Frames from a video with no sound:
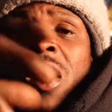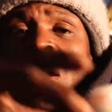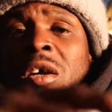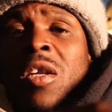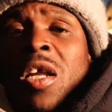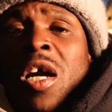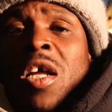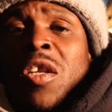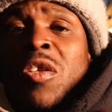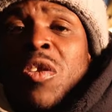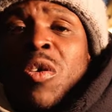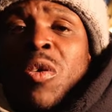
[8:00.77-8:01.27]

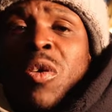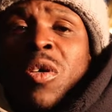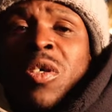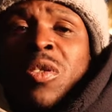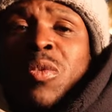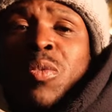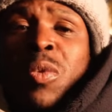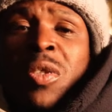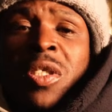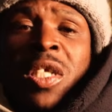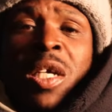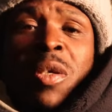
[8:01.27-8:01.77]
all I know
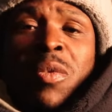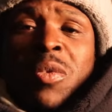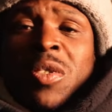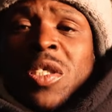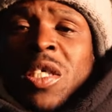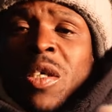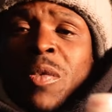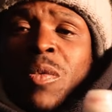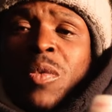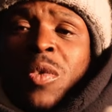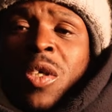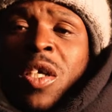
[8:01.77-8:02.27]
is what they
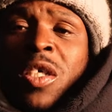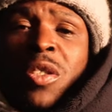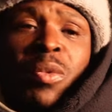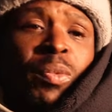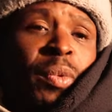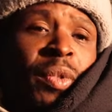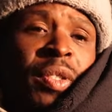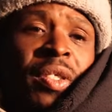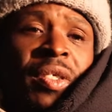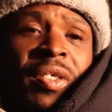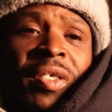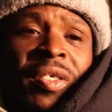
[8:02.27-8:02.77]
was giving
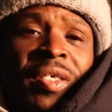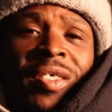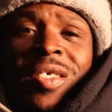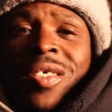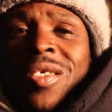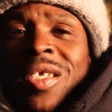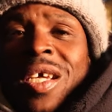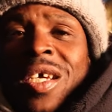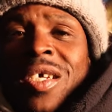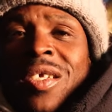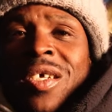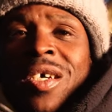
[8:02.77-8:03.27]
us was to
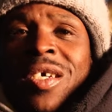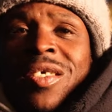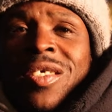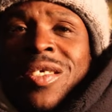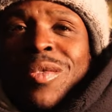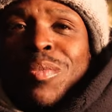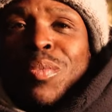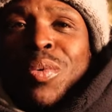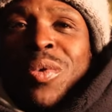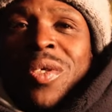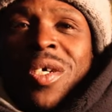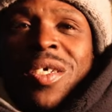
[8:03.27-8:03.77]
sedate
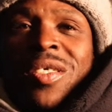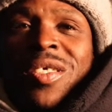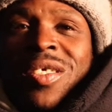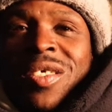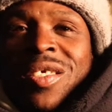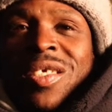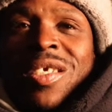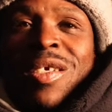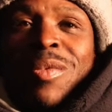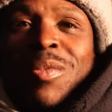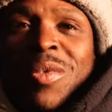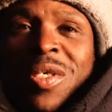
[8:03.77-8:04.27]
us, to put us
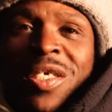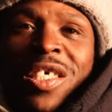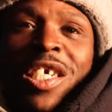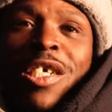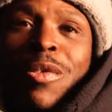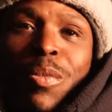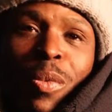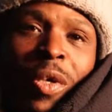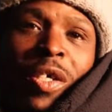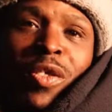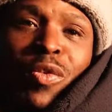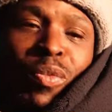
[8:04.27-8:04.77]
to sleep, to
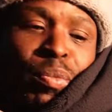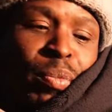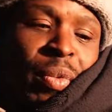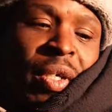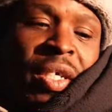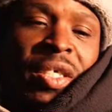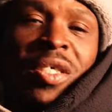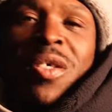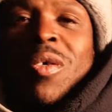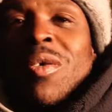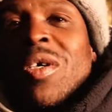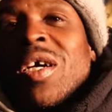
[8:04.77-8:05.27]
keep us from
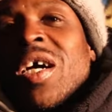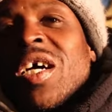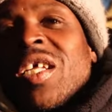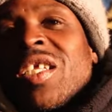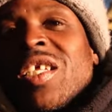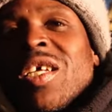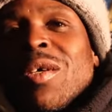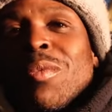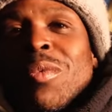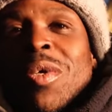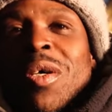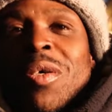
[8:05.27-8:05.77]
being so
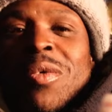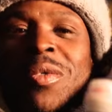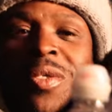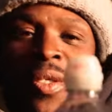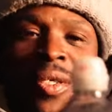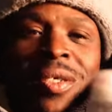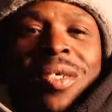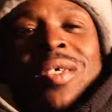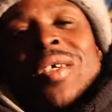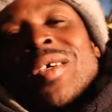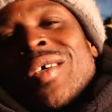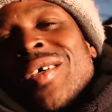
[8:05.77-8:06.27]
goddamn
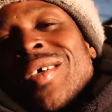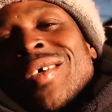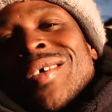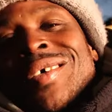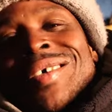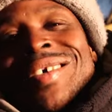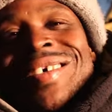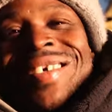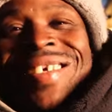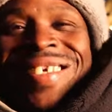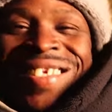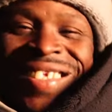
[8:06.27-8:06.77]
nosy.
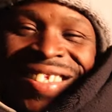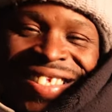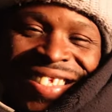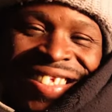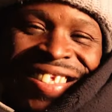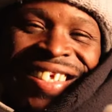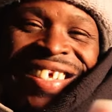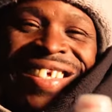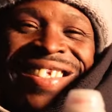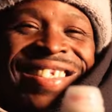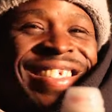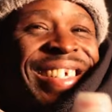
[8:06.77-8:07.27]

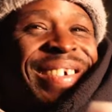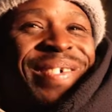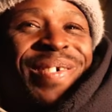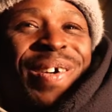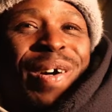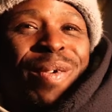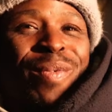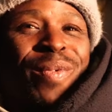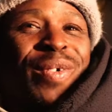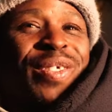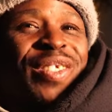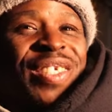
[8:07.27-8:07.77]
And
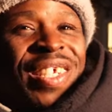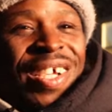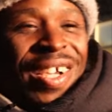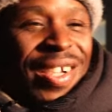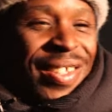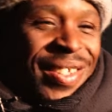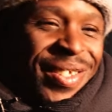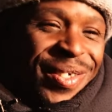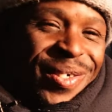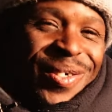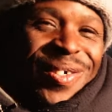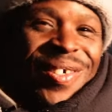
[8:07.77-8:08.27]
talking about what
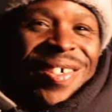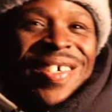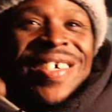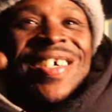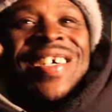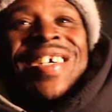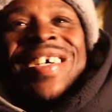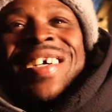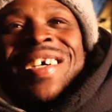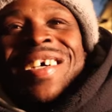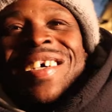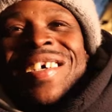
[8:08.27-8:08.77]
y'all doing,
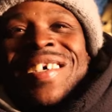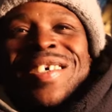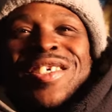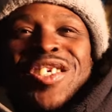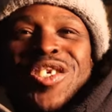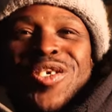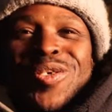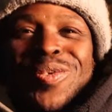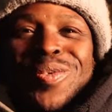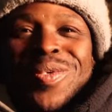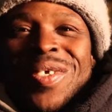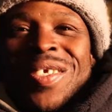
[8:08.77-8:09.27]

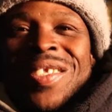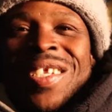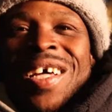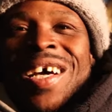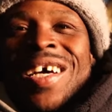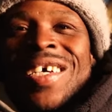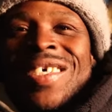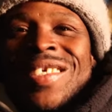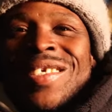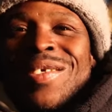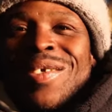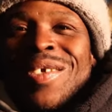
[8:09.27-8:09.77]
shooting the
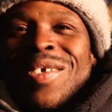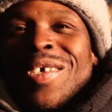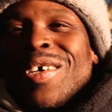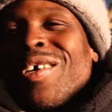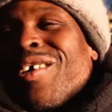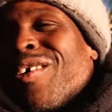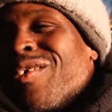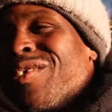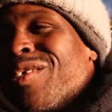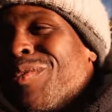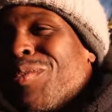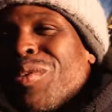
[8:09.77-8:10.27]
dice.
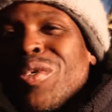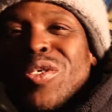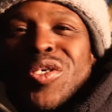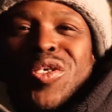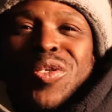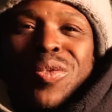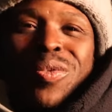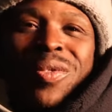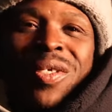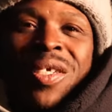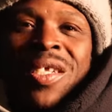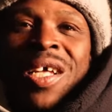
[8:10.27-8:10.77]
Go on up here
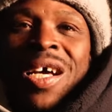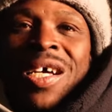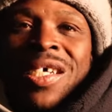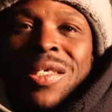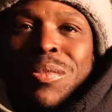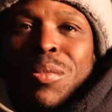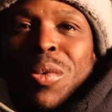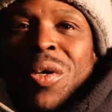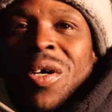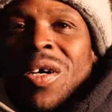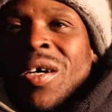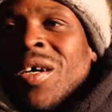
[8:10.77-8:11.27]
and shoot the
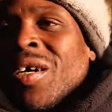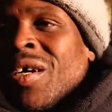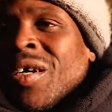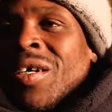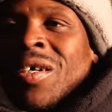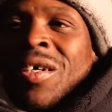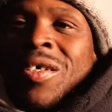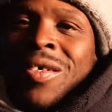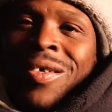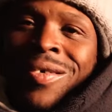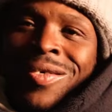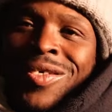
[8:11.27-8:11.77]
dice, boy.
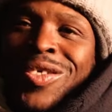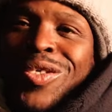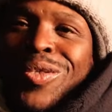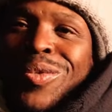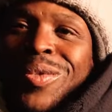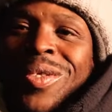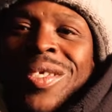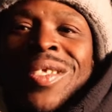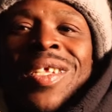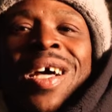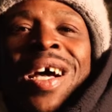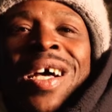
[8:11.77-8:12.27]

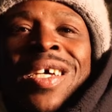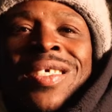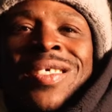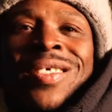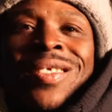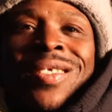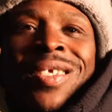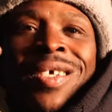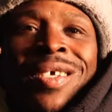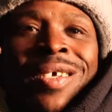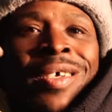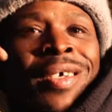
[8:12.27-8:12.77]
Shoot the
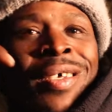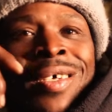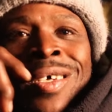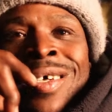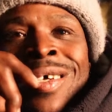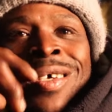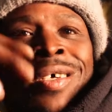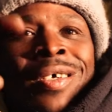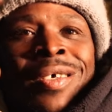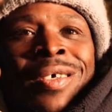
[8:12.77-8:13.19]
dice, and then